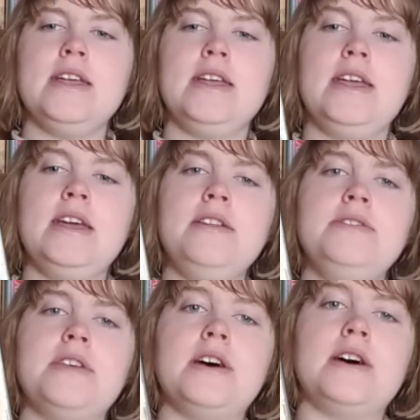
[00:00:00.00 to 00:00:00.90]
In
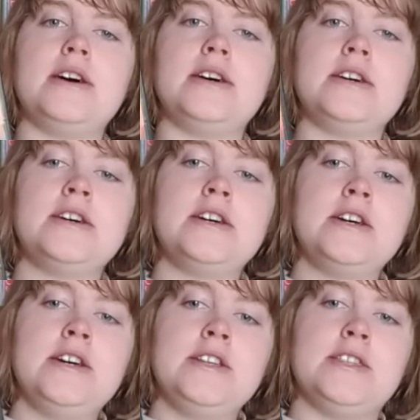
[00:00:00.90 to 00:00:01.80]
the
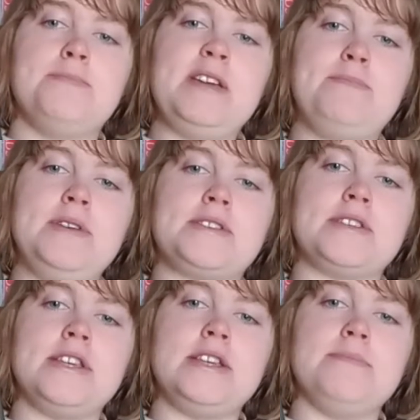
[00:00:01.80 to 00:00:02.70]

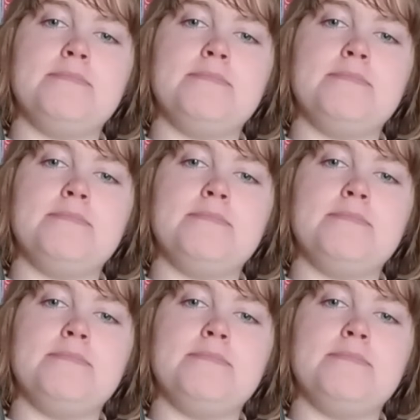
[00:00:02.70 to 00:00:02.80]
BBC